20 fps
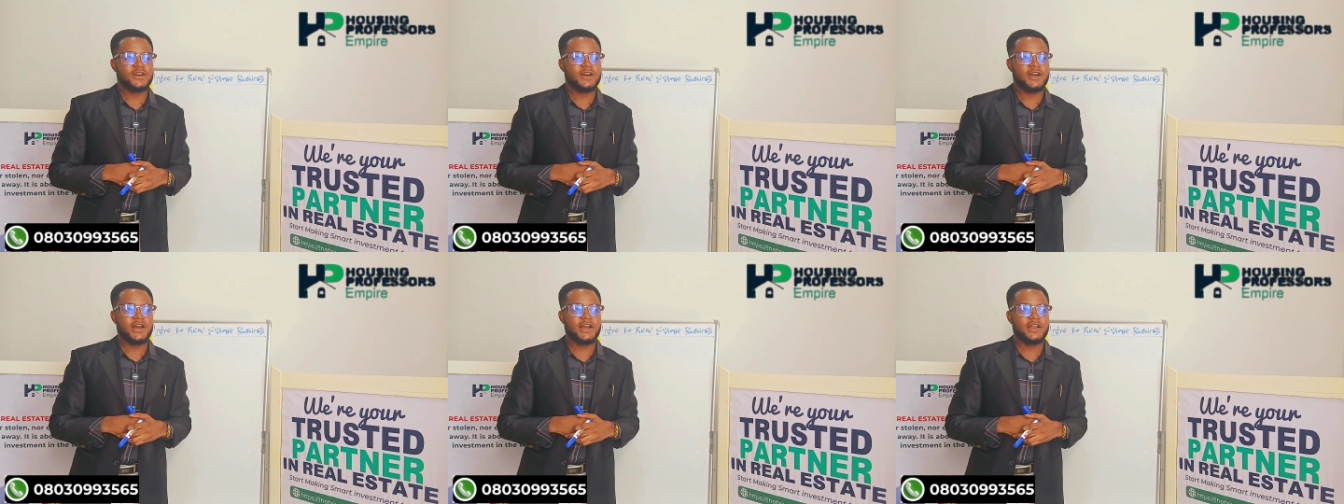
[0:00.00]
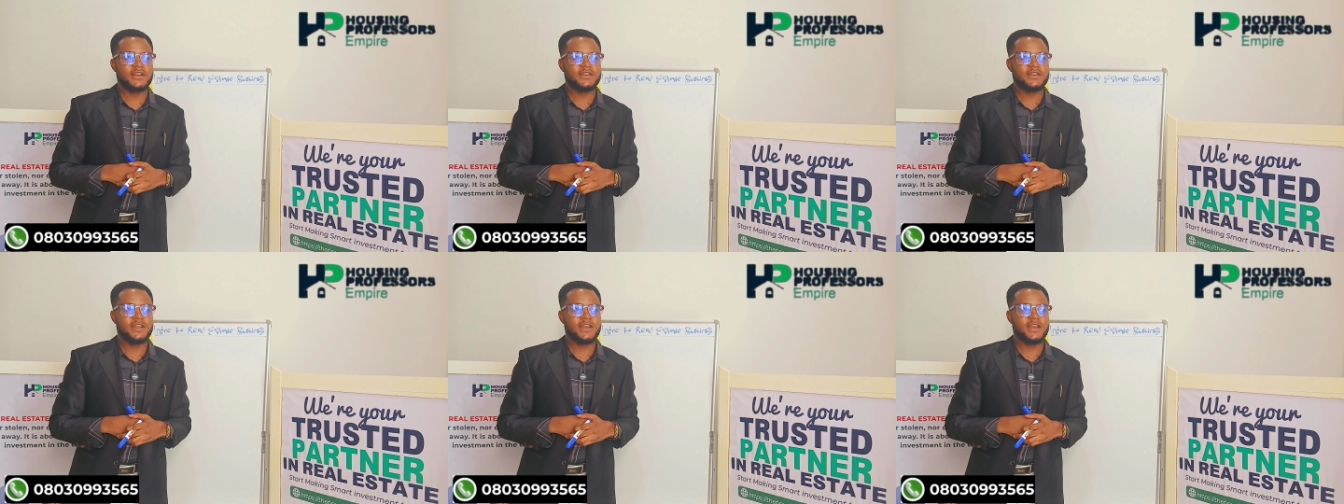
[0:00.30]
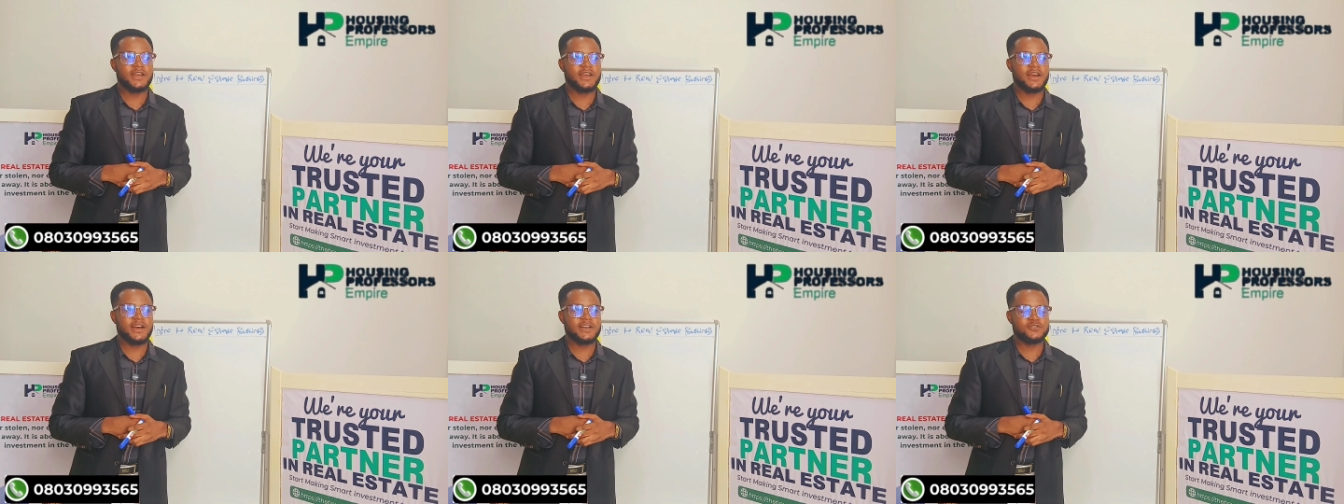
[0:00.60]
And
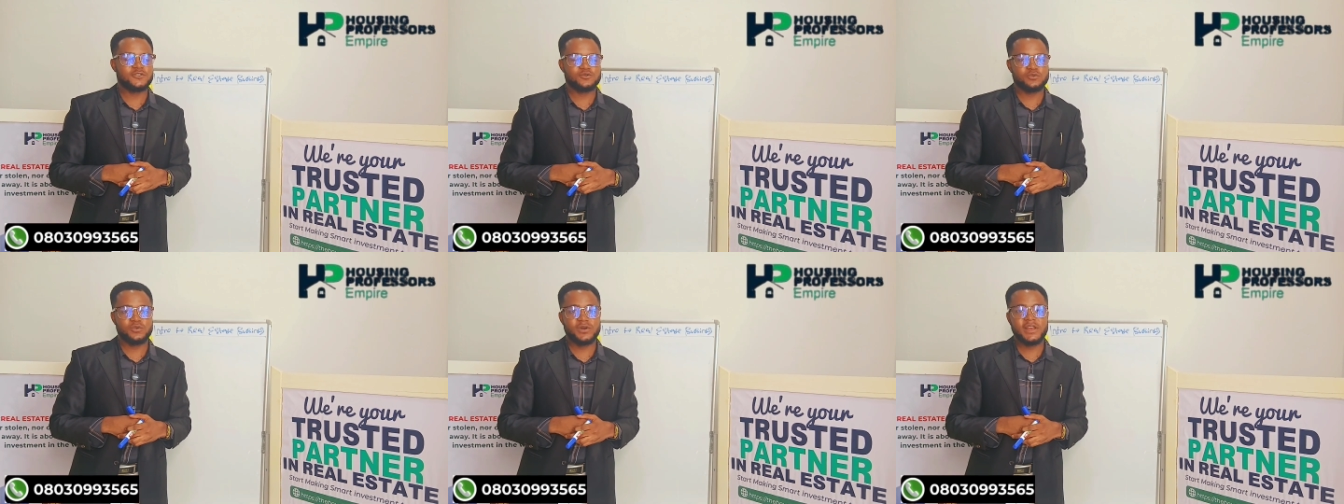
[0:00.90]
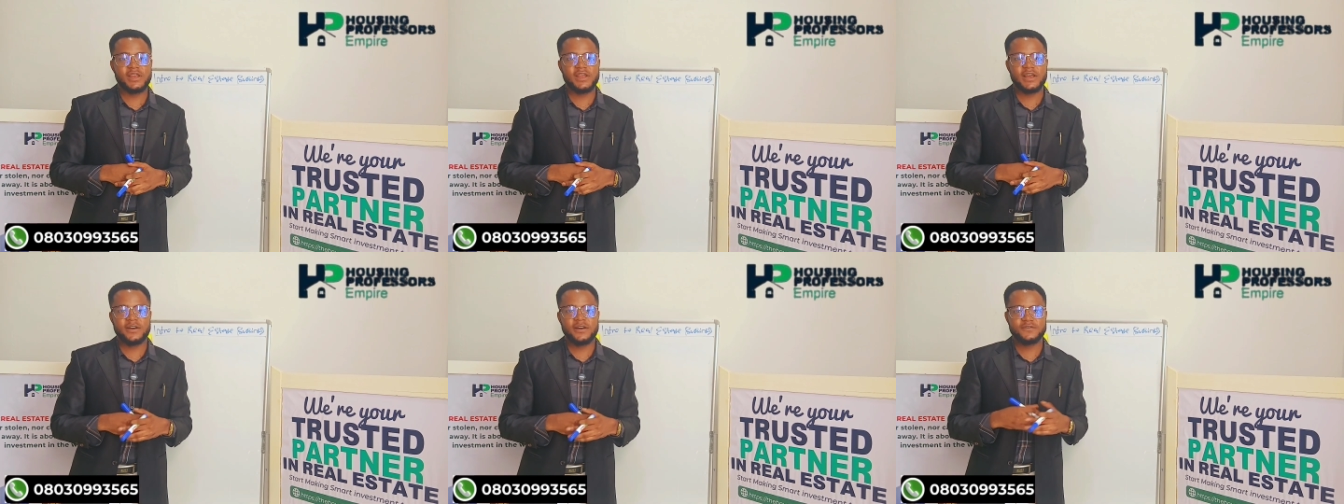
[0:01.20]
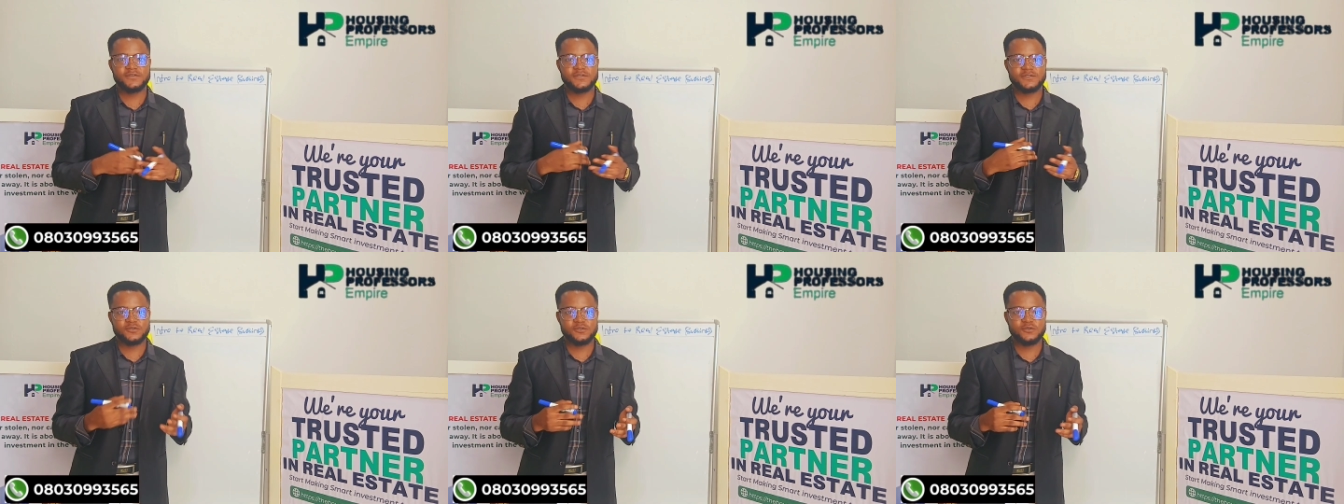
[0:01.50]
as well, I've
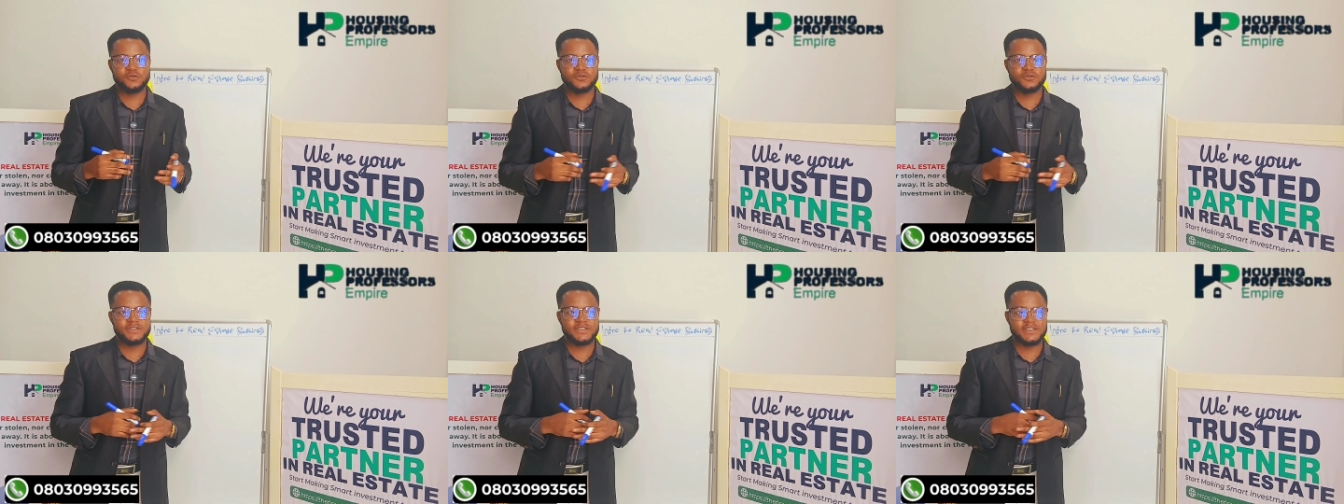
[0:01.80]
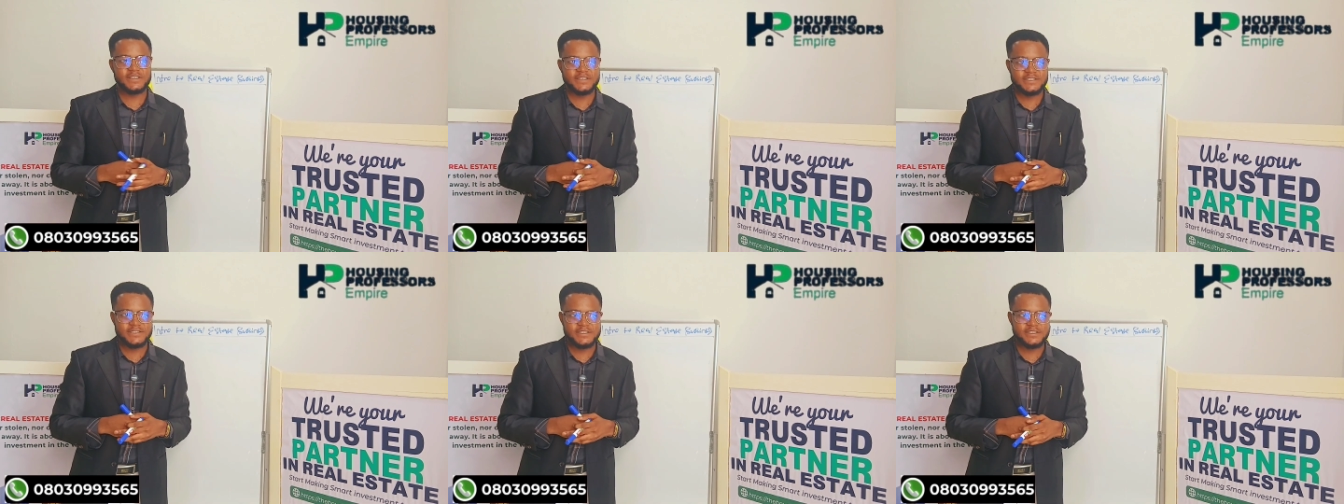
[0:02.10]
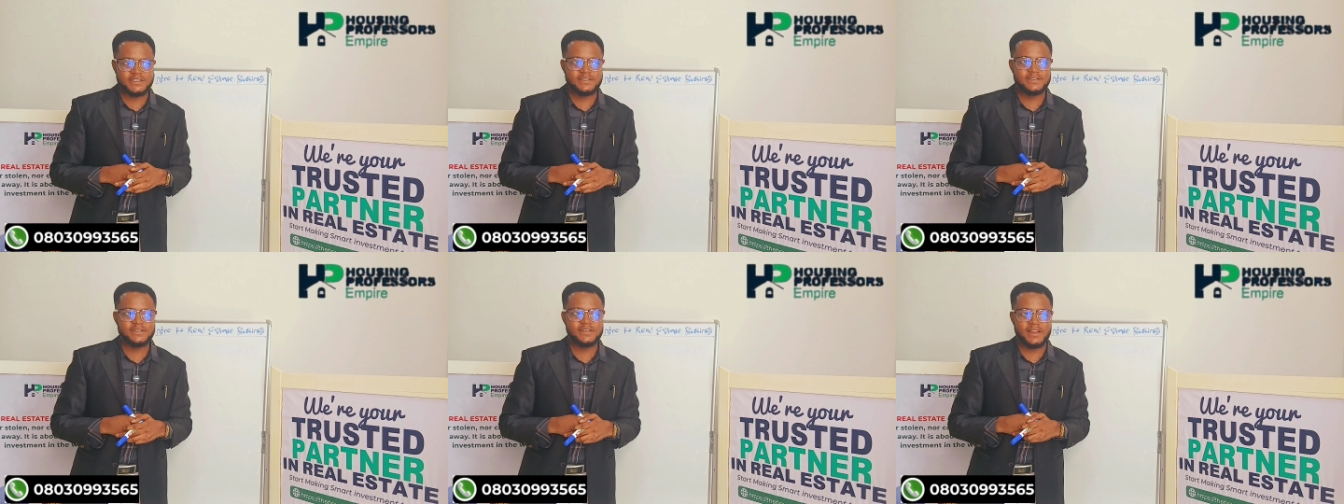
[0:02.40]
sold
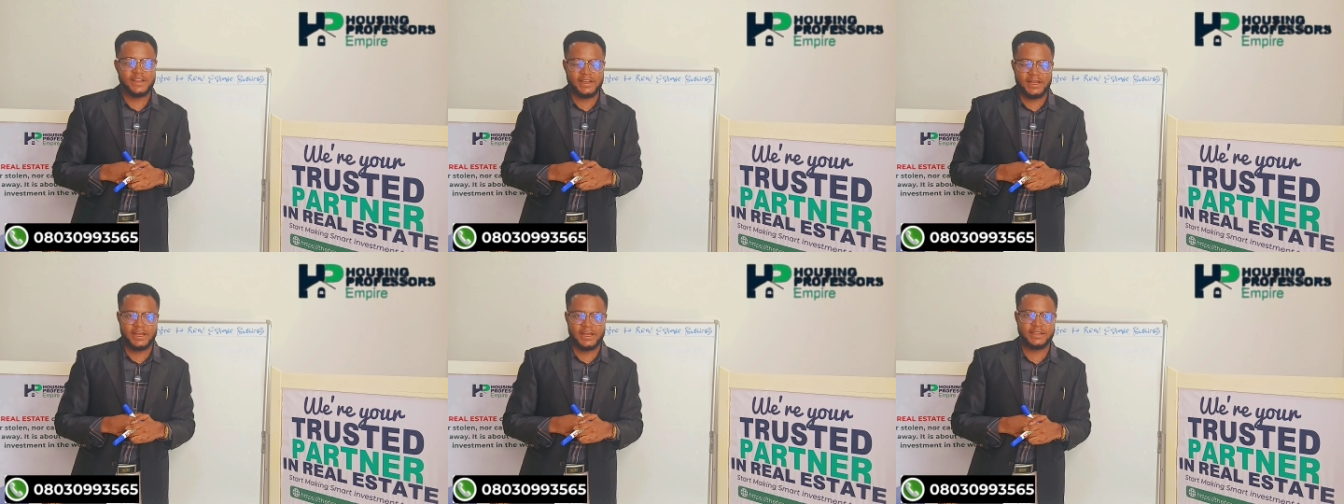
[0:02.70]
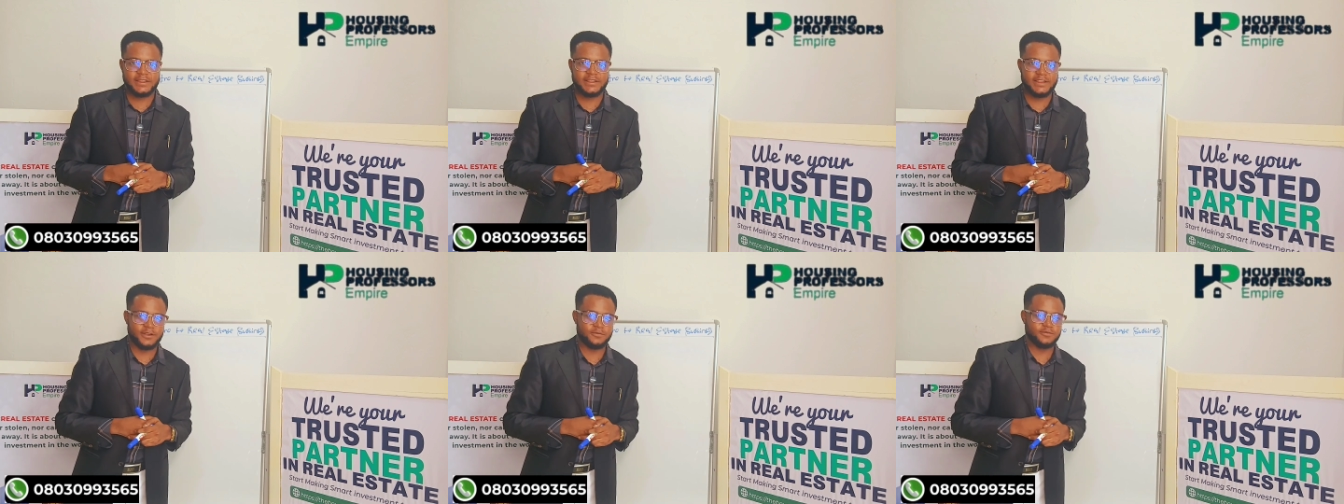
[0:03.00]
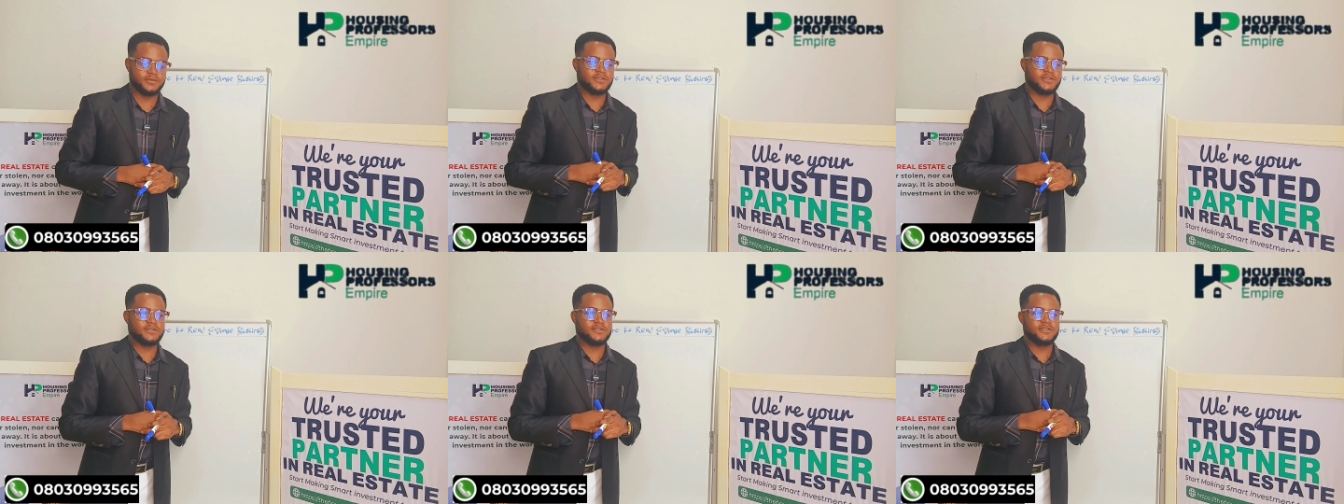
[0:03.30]
kitchen
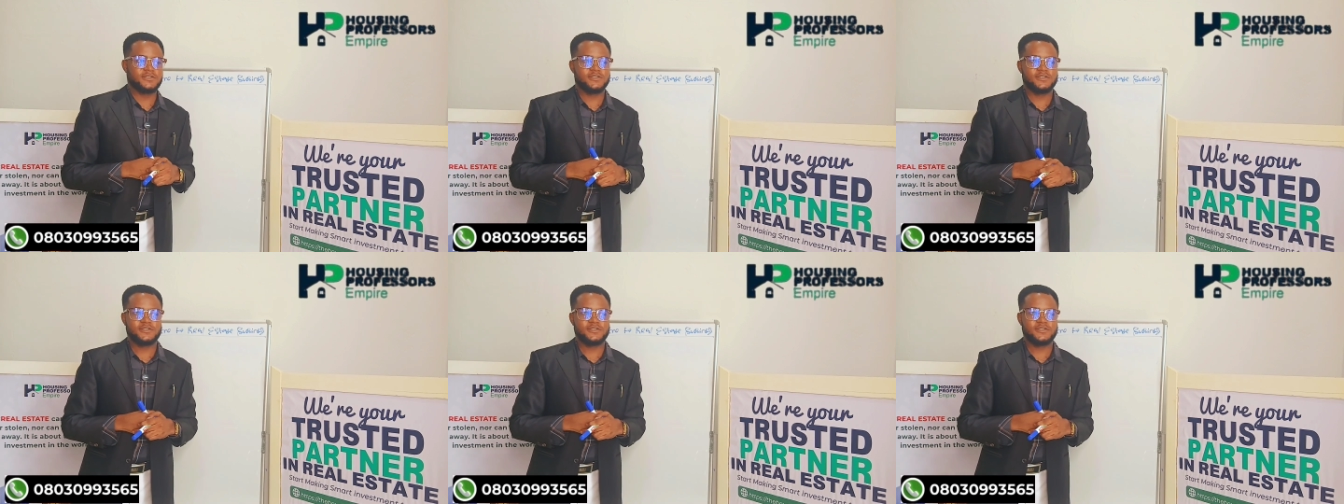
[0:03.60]
items.